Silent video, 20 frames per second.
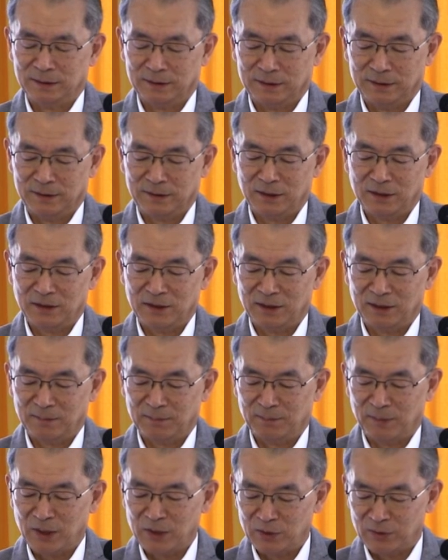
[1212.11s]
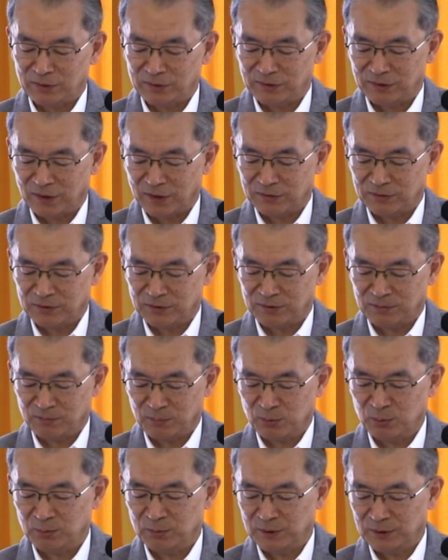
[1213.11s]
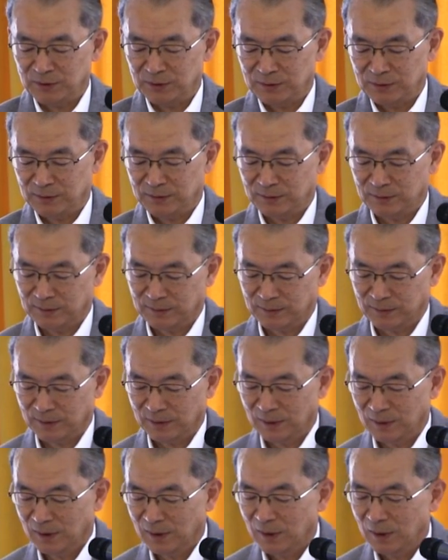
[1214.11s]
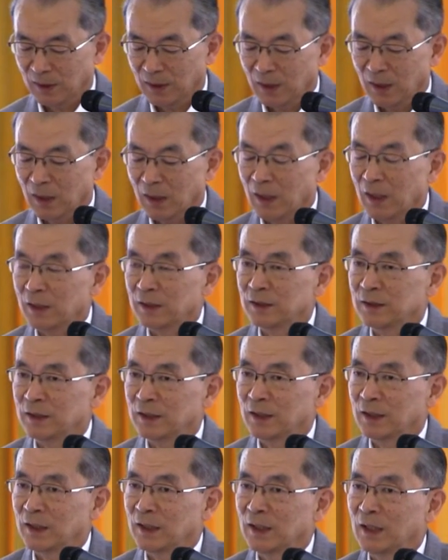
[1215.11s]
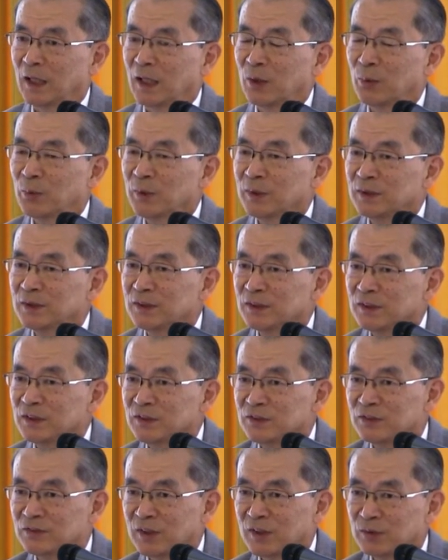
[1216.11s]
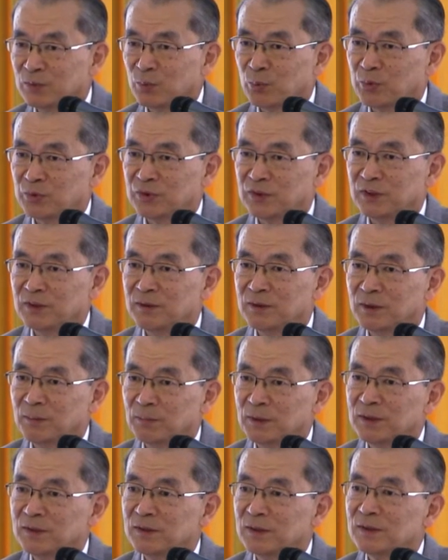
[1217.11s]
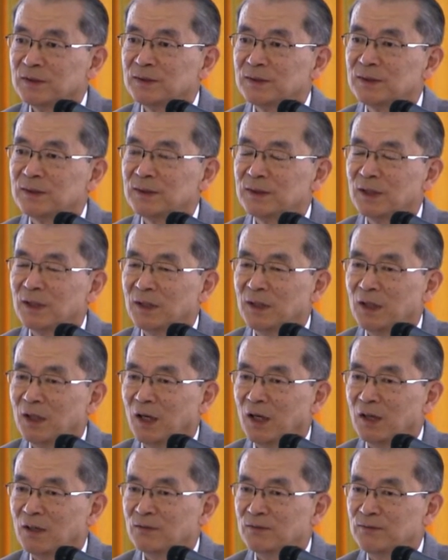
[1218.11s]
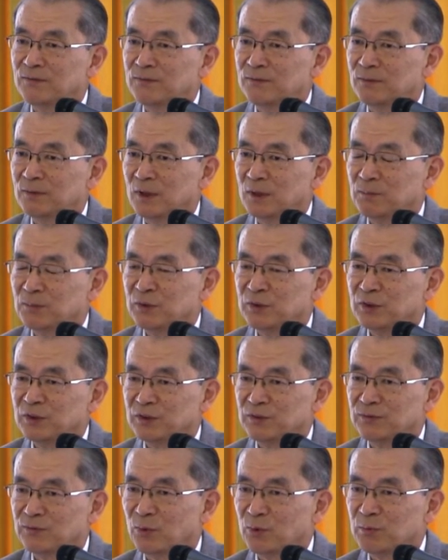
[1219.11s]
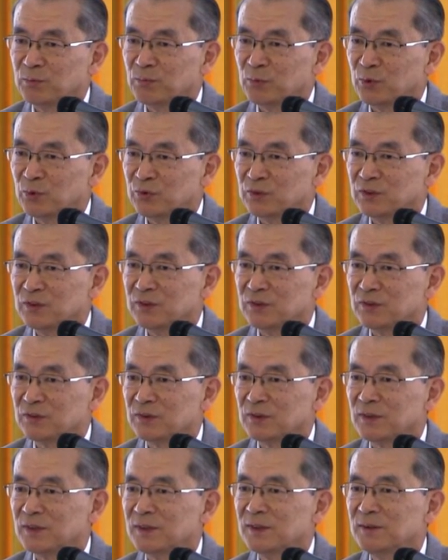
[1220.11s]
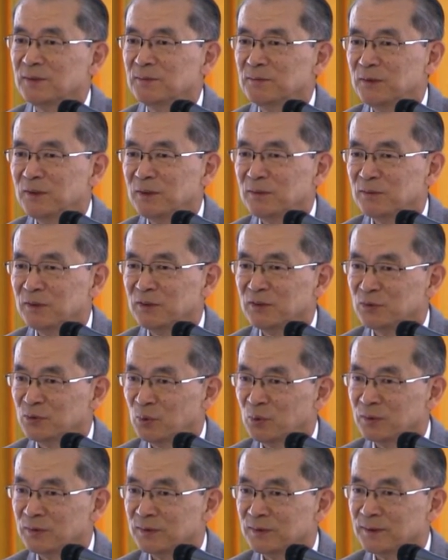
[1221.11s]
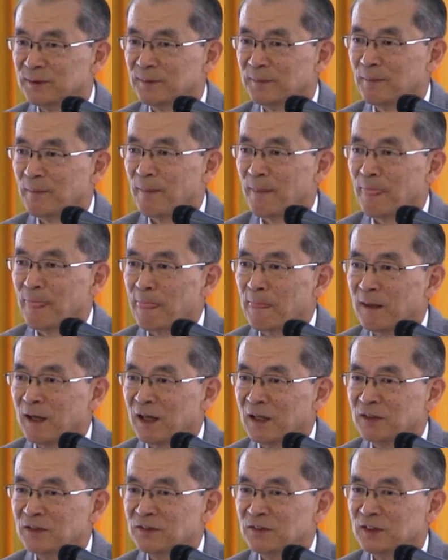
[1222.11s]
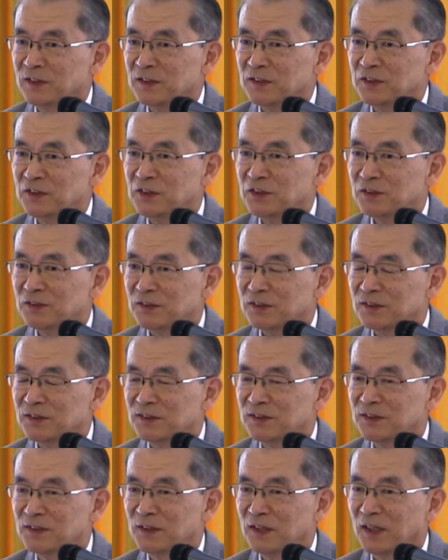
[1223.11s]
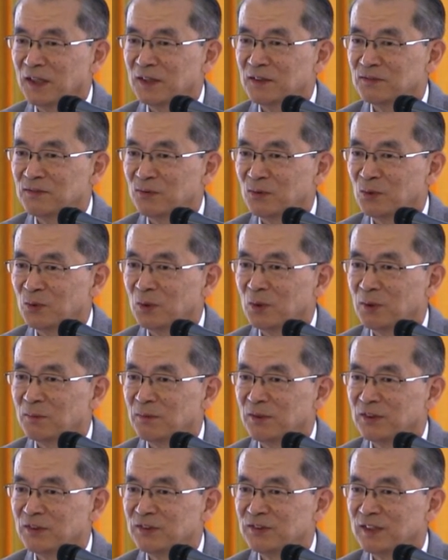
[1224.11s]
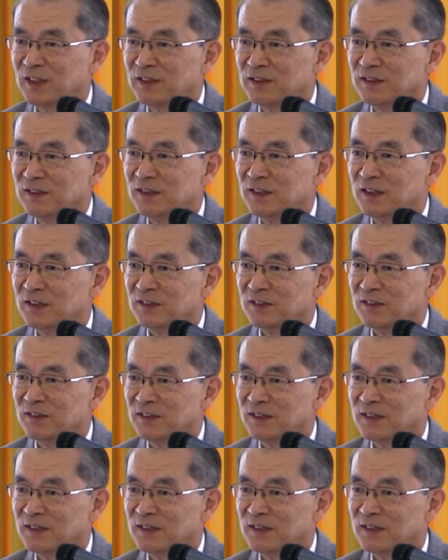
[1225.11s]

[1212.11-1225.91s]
such a violent at this moment. And when Israel was independent, British foreign policy is very, very wrong. And they cheated for Palestine, and